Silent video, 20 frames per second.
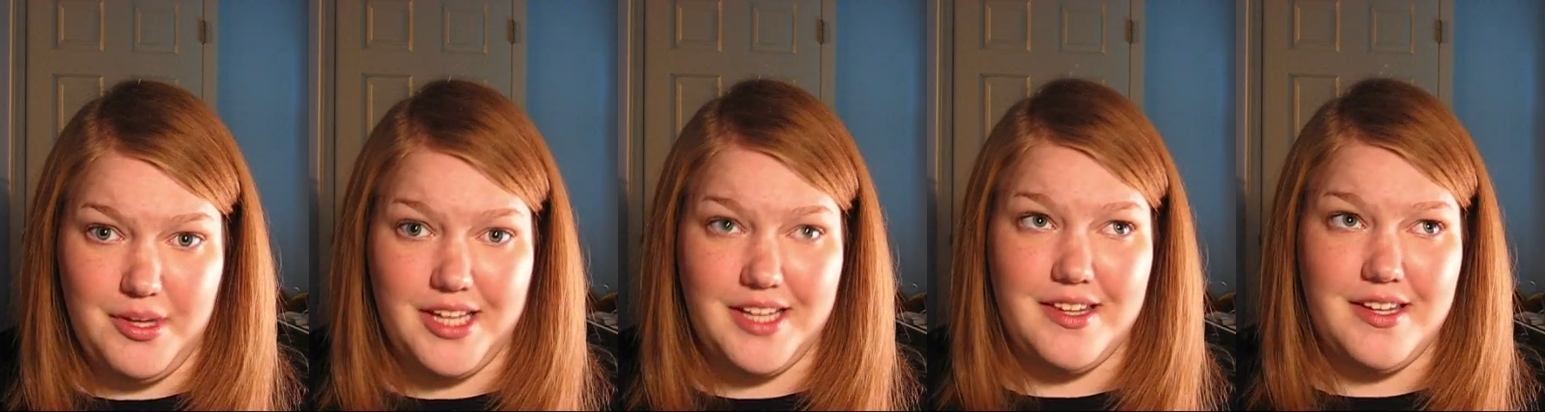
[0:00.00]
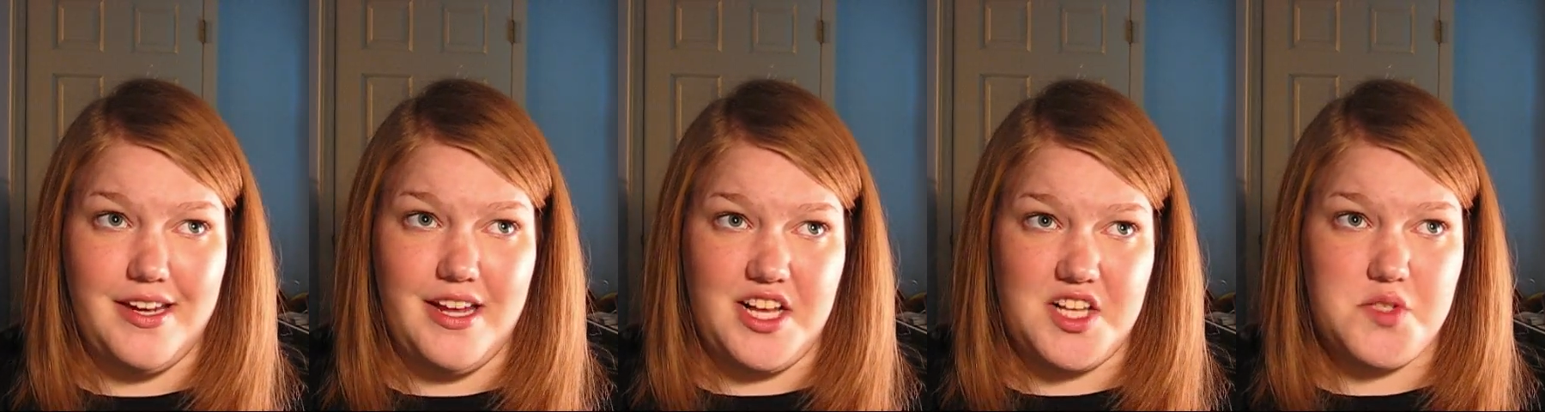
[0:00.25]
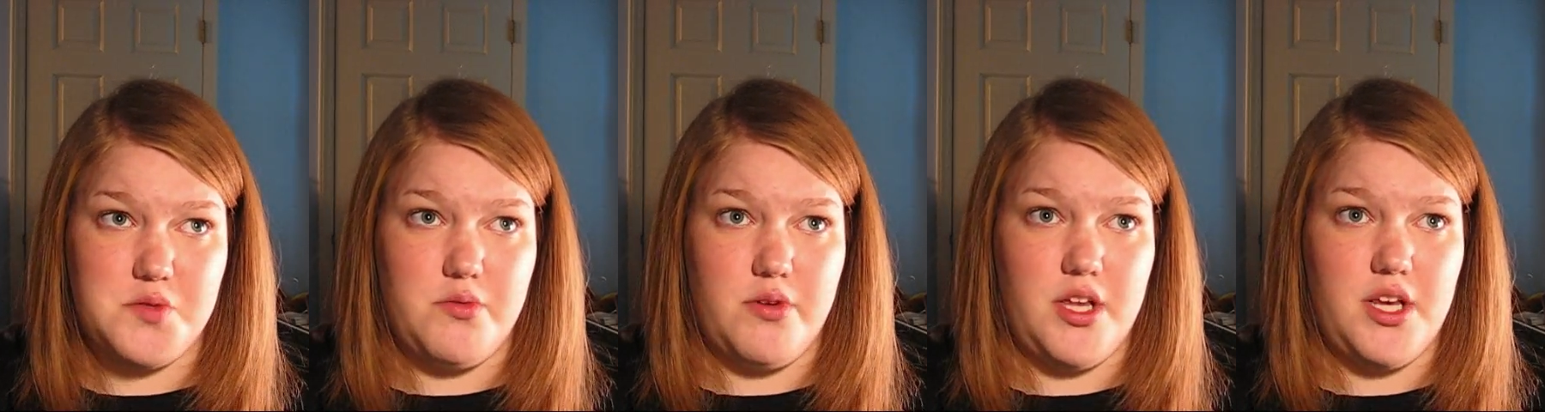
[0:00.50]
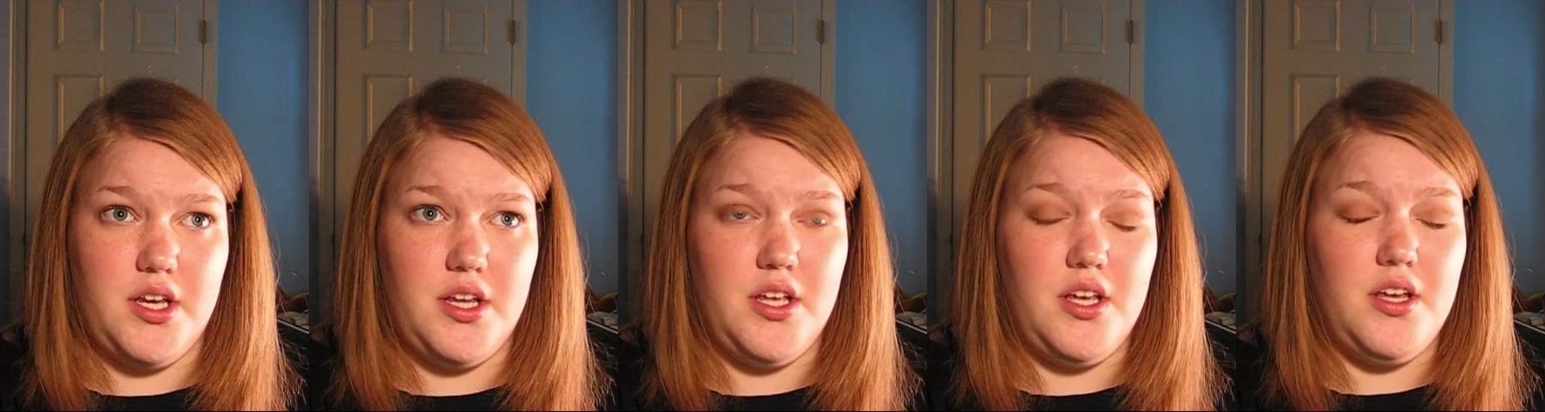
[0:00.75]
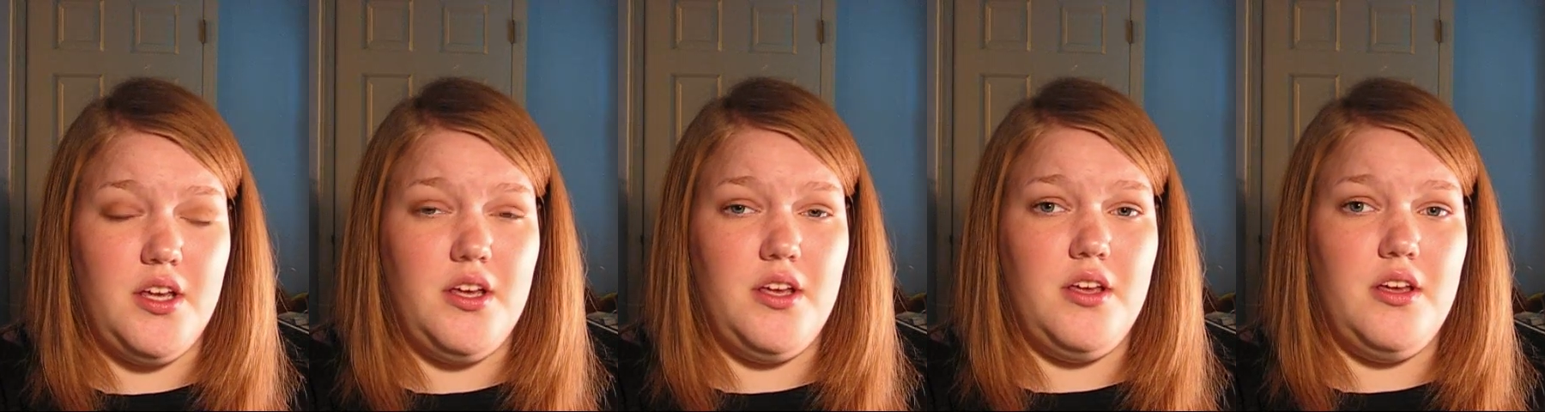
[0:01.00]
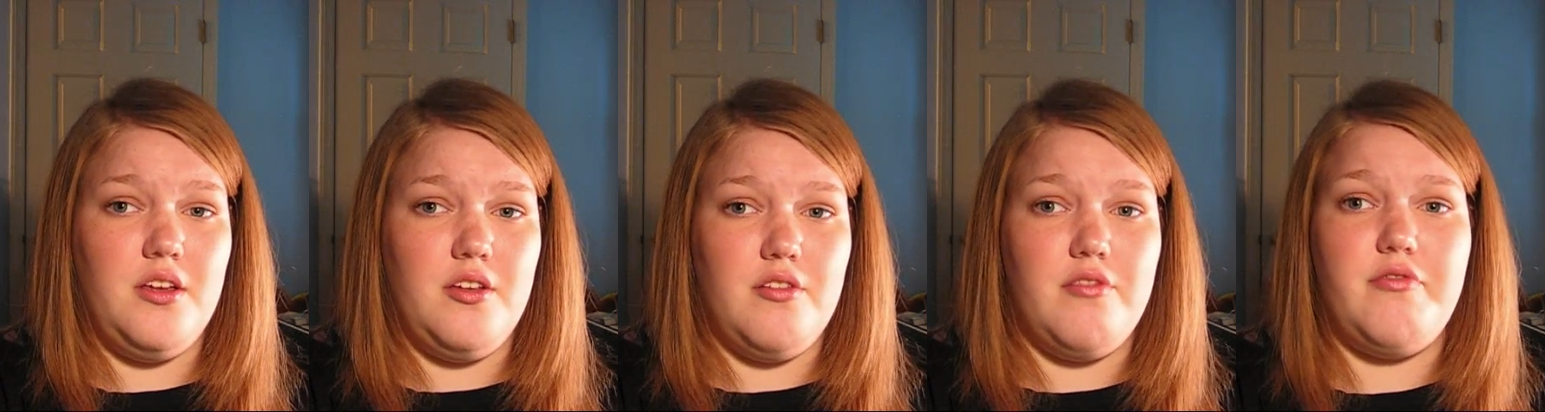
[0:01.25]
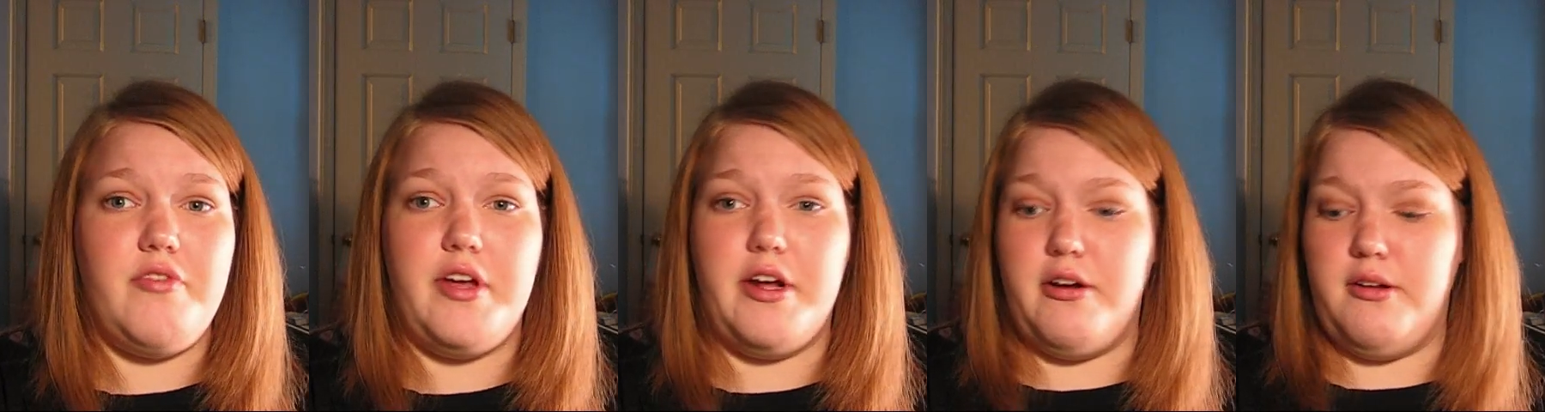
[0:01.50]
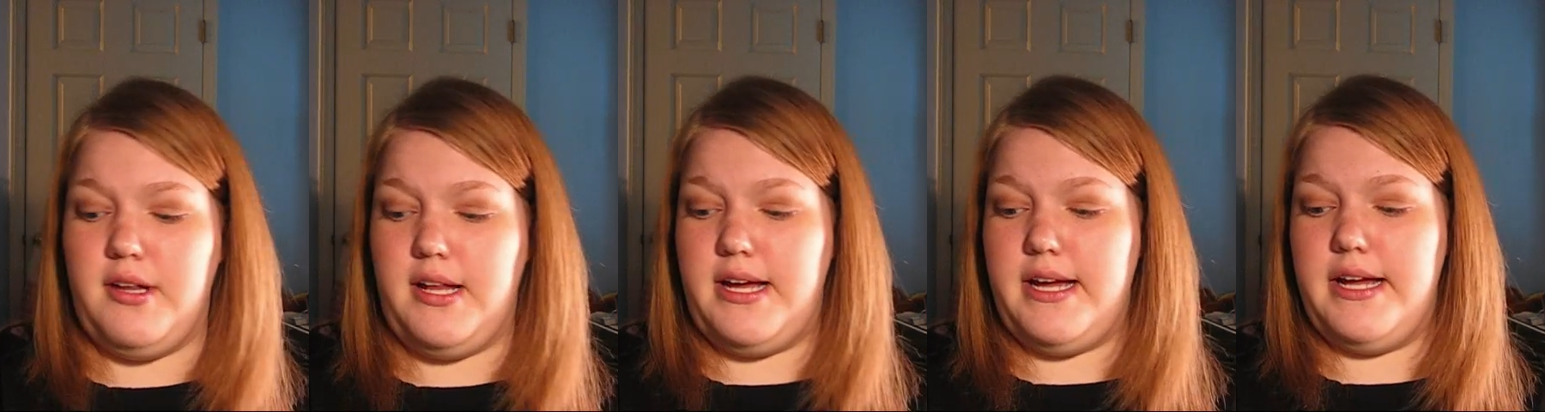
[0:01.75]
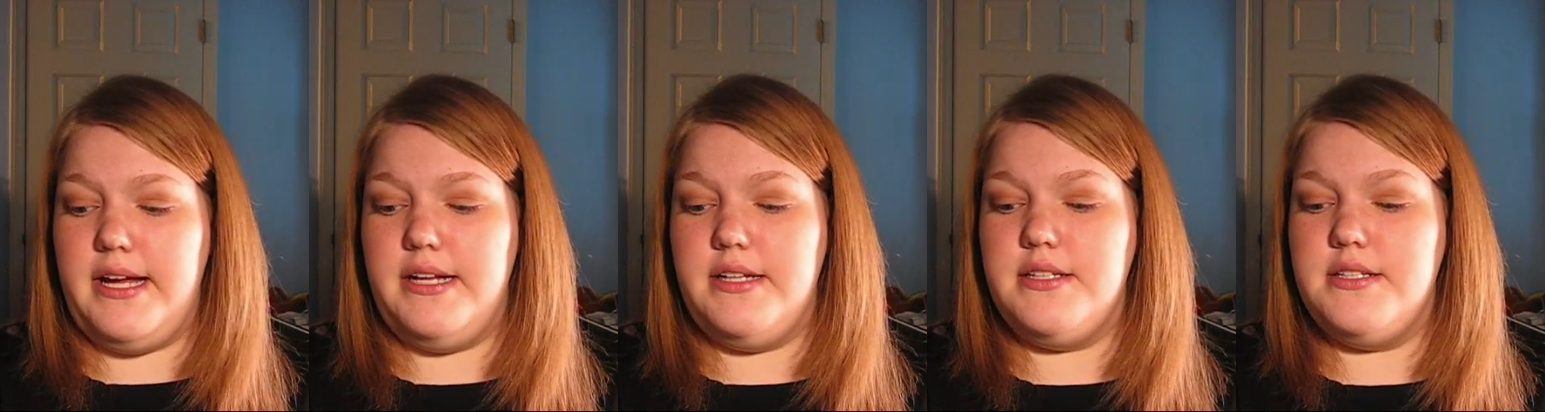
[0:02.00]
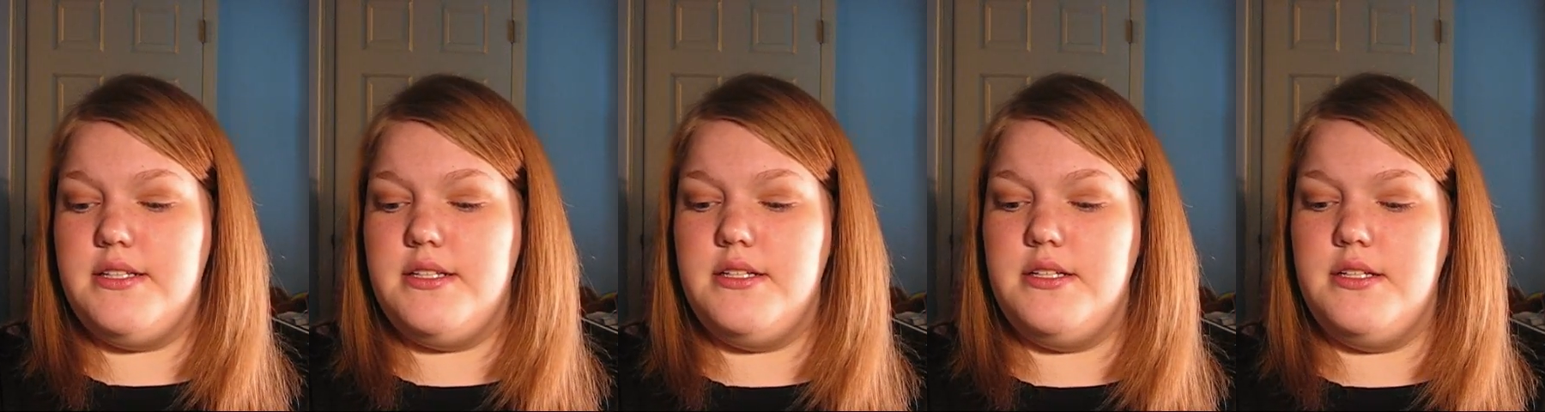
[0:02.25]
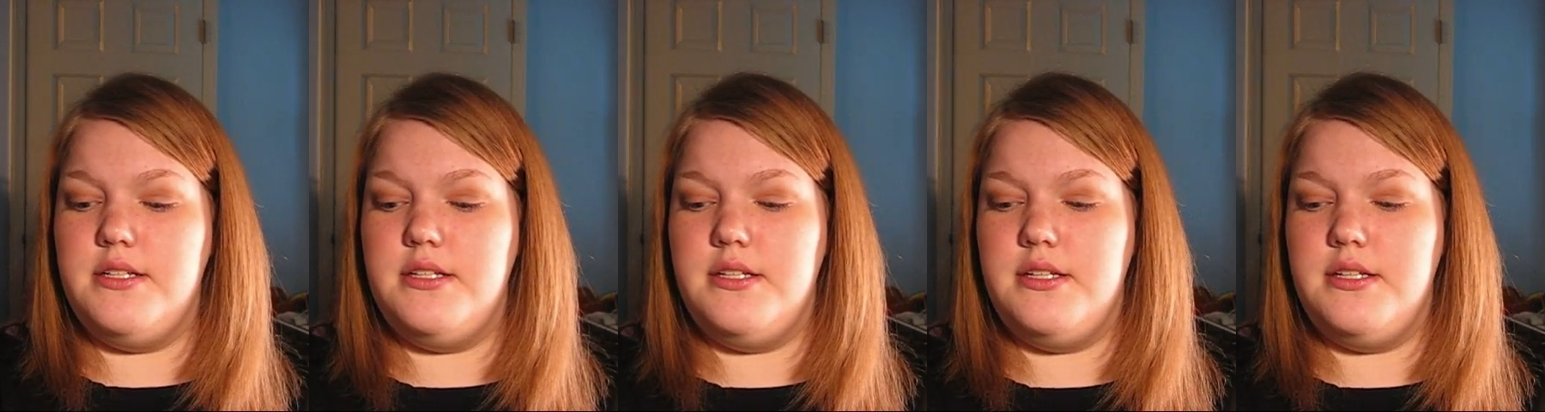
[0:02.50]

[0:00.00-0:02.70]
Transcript: Like the next one, Fair Light,